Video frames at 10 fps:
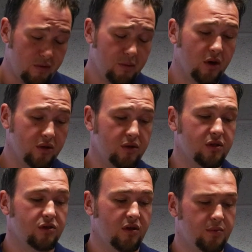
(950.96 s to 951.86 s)
audio
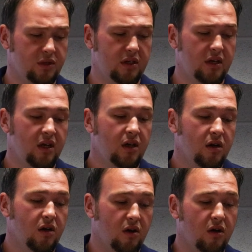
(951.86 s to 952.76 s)
description
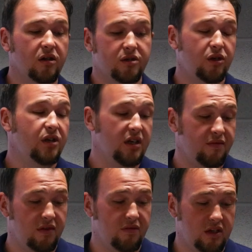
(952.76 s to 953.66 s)
or
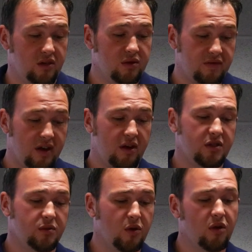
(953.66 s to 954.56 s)
alternative to video is very
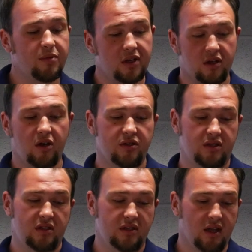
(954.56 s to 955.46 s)
small, but the
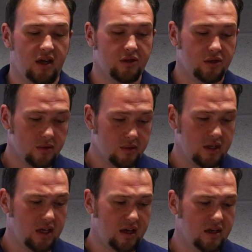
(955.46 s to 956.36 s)
cost is large.
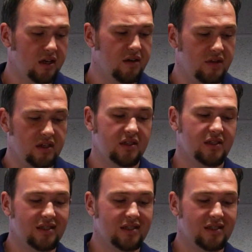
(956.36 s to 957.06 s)
Yet none of this